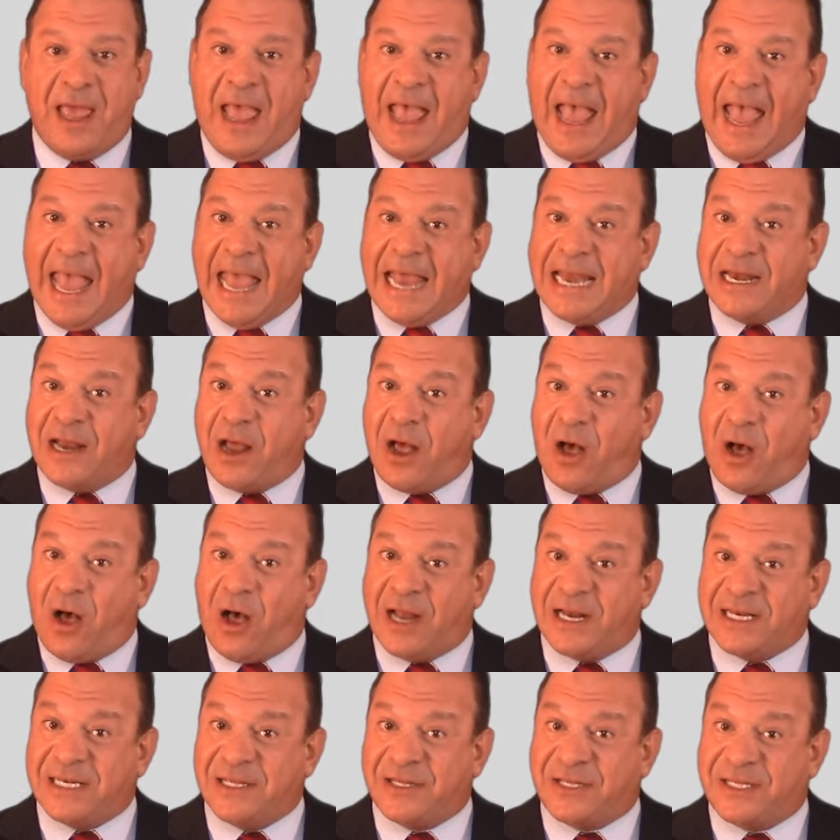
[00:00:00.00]
And
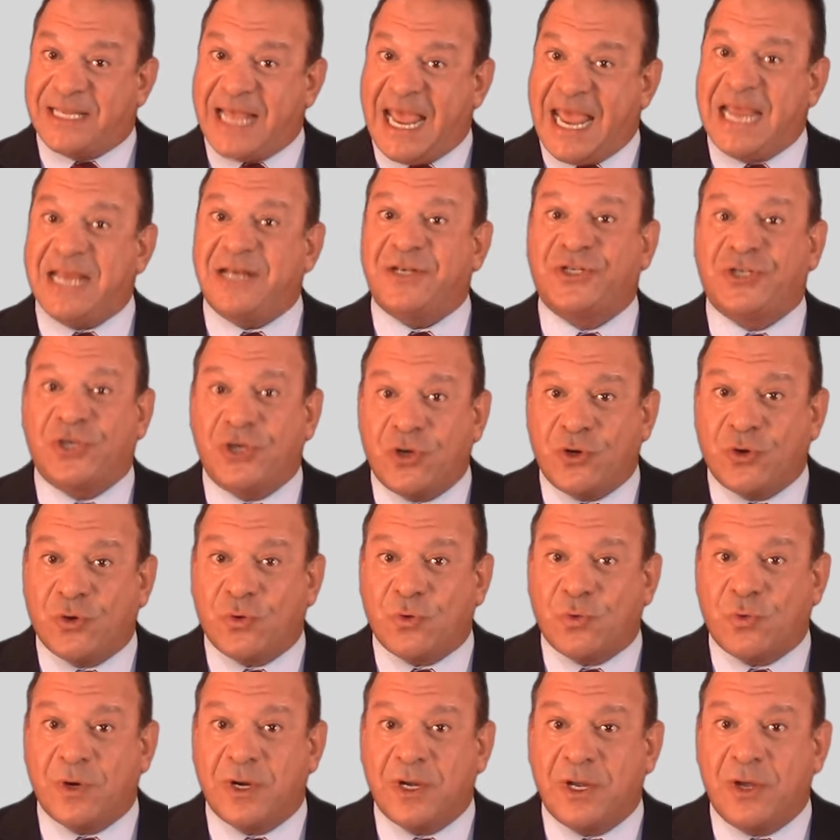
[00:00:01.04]
on day
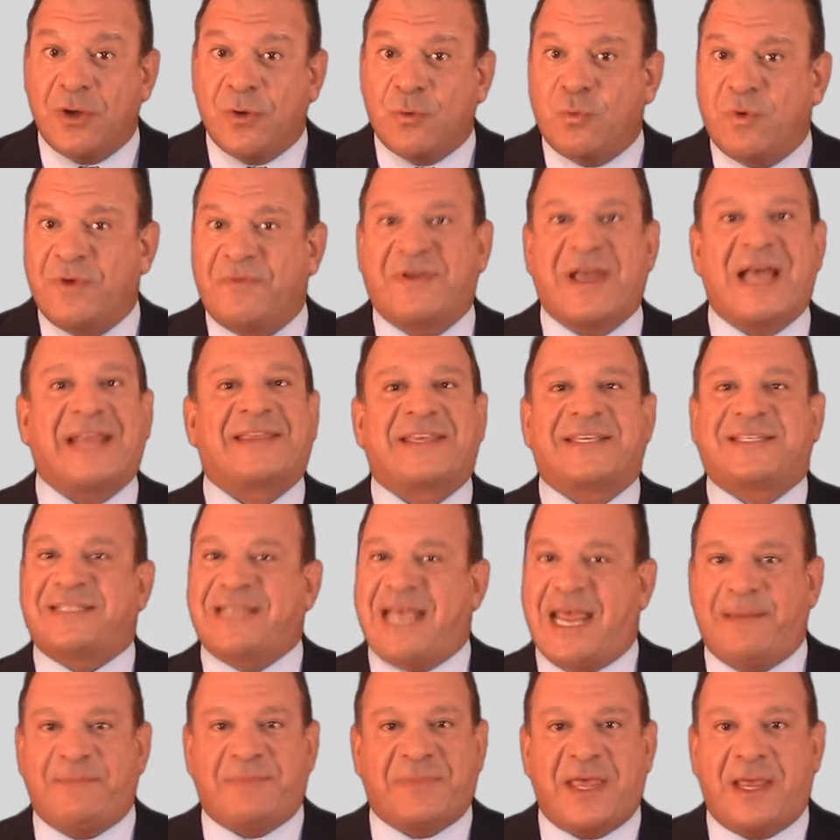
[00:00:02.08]
two, We've got the
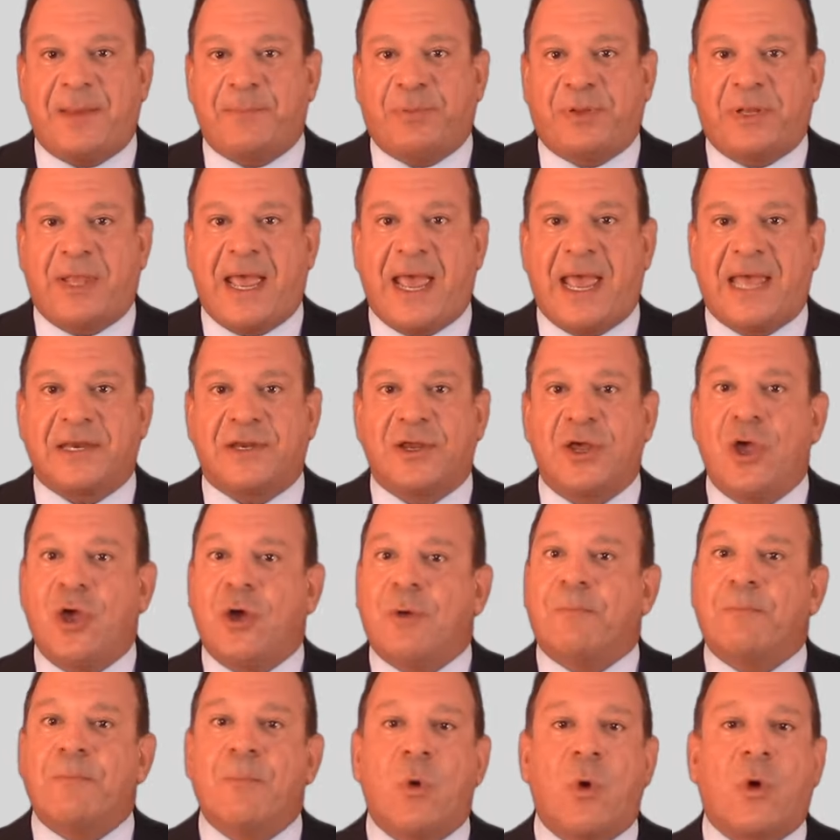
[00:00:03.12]
same thing planned.
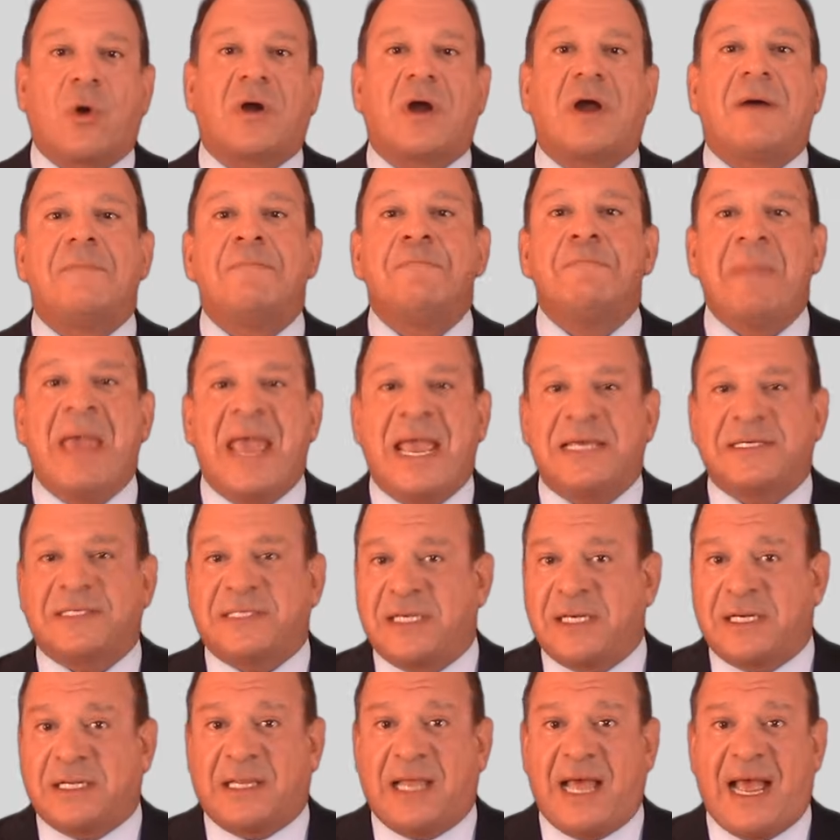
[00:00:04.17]
More amazing
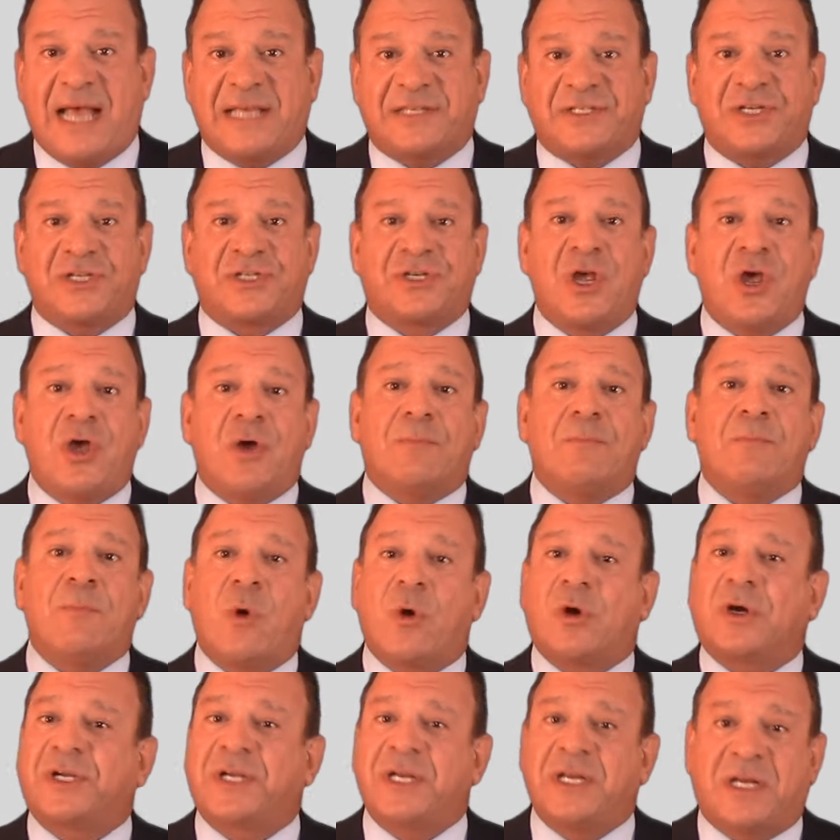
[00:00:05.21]
classes,
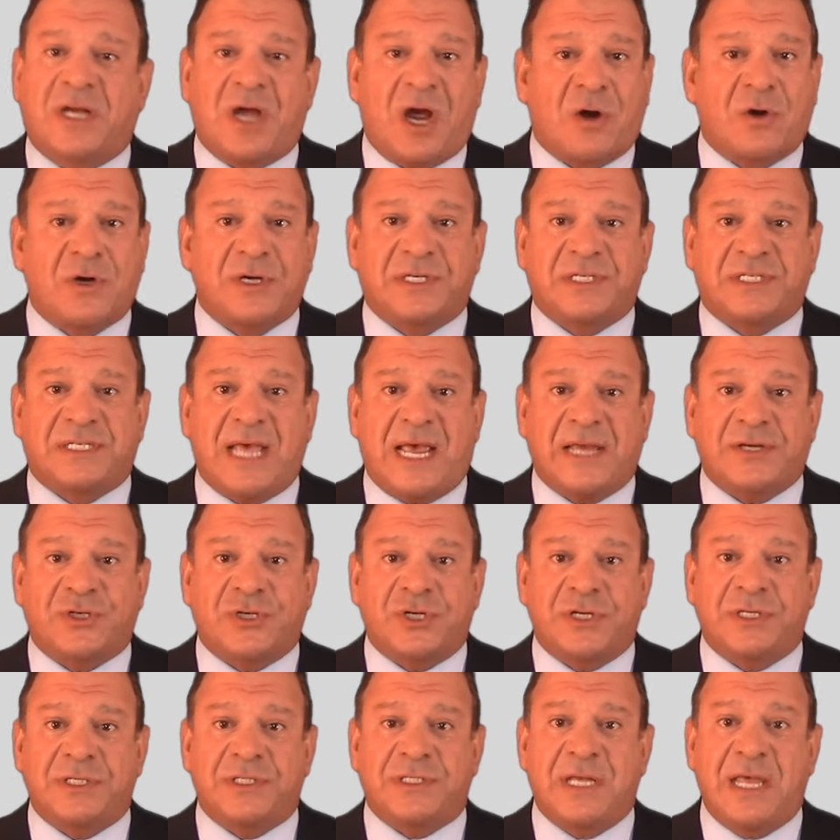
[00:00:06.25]
more concurrent
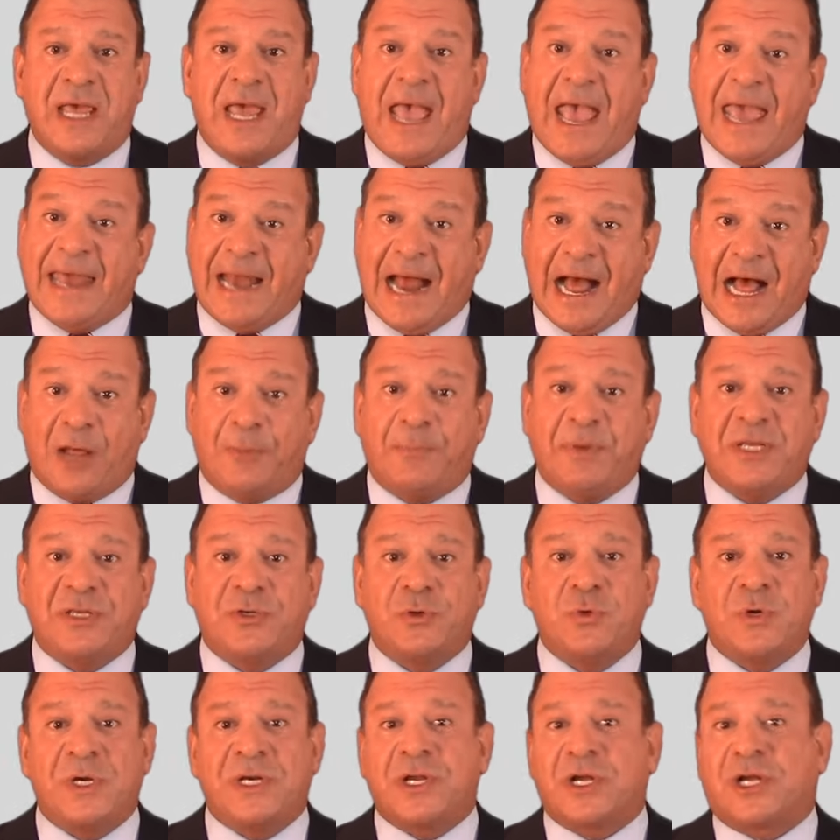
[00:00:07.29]
sessions, and I'll be
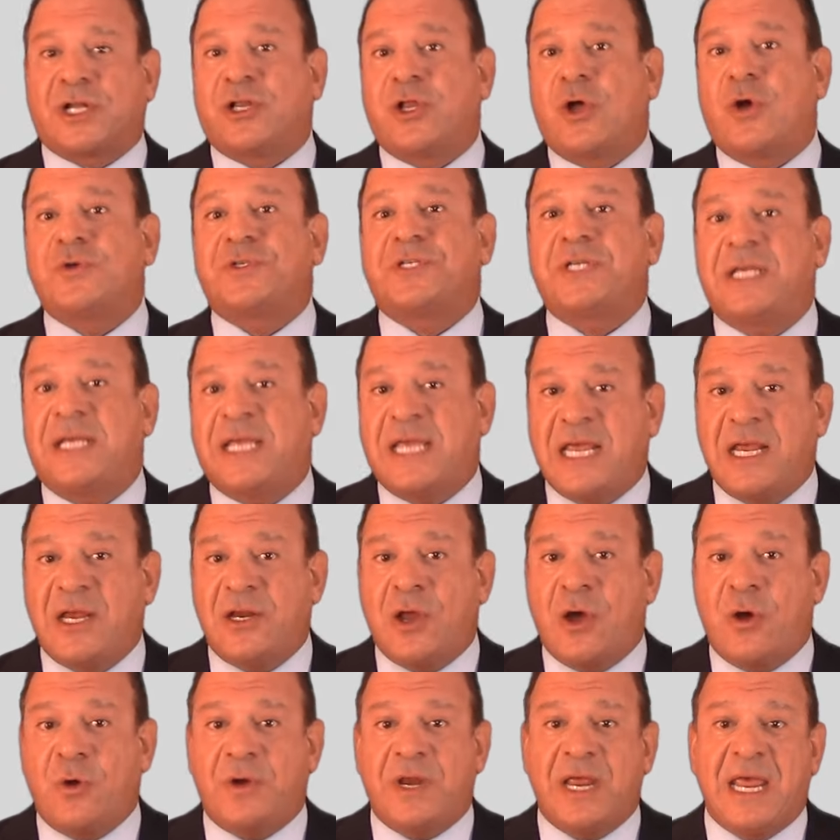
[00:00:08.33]
doing the closing
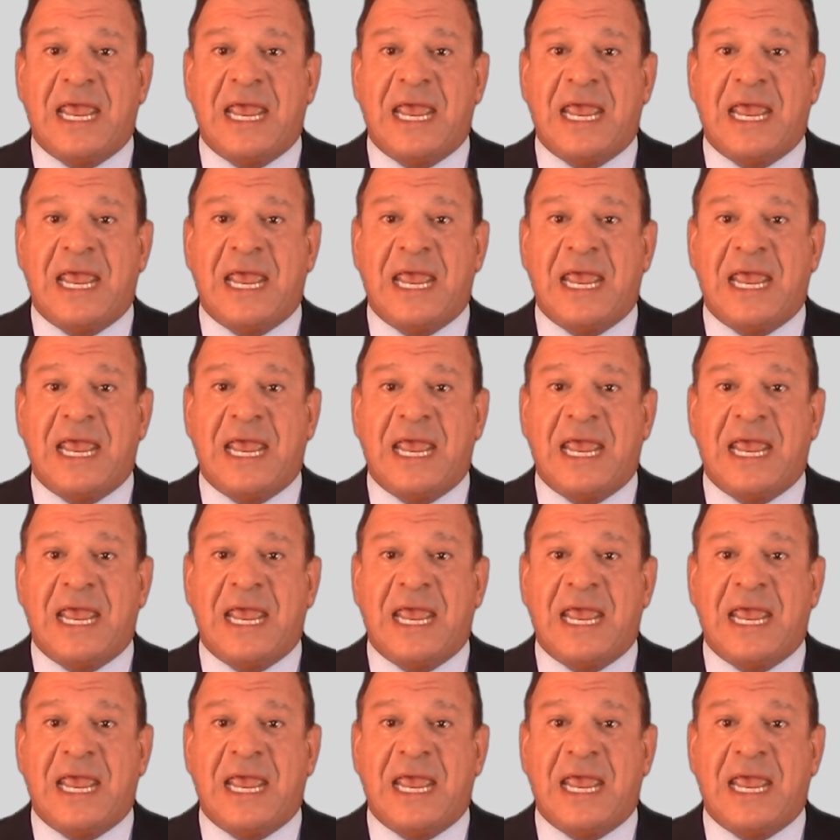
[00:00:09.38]
keynote,